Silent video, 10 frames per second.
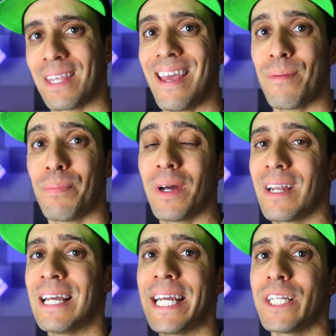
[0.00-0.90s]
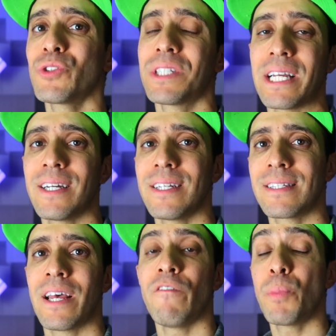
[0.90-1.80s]
yeah, but interesting
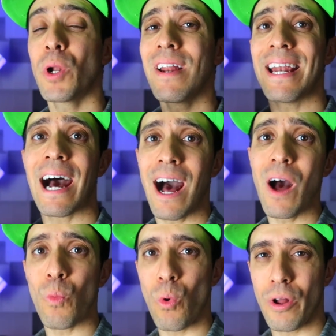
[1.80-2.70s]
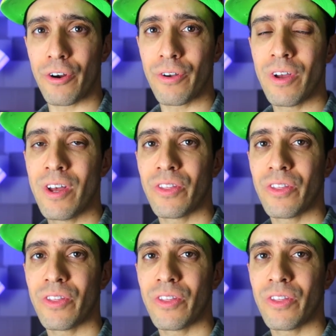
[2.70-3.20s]
because if you put it in hot water,